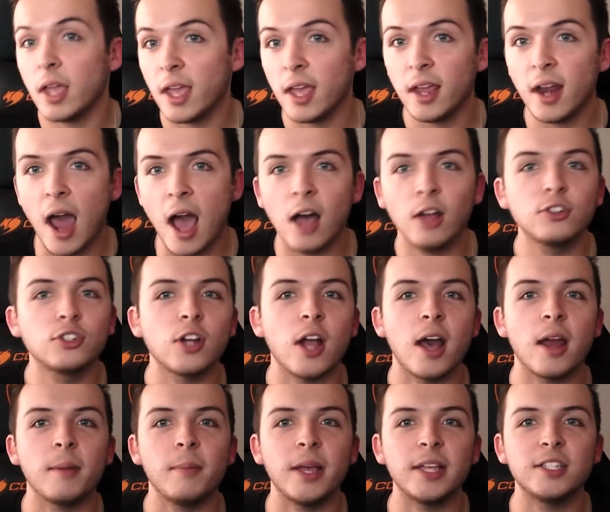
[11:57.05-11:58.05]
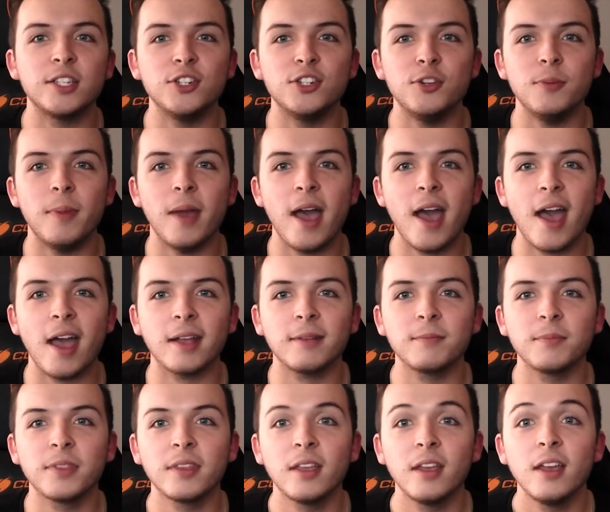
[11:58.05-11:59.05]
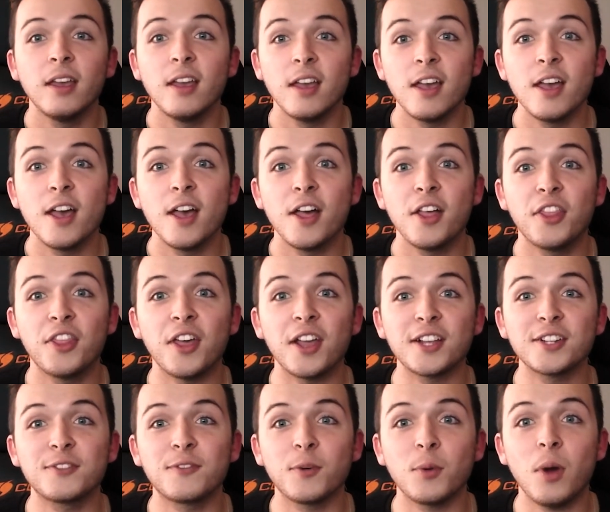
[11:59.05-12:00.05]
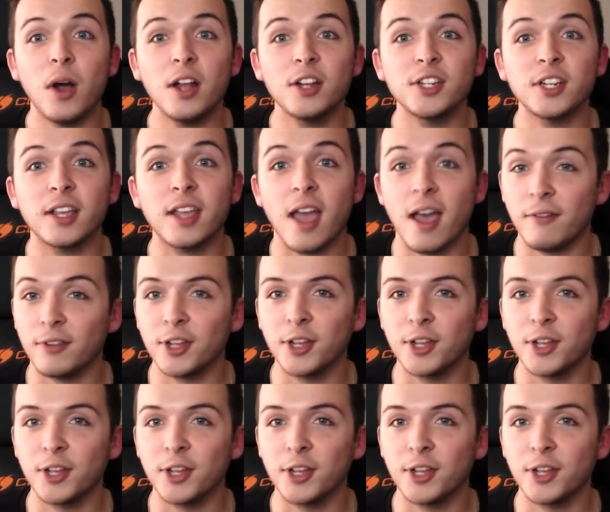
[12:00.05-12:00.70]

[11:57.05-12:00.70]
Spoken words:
and I'll try to message you back. Thanks for watching. Have a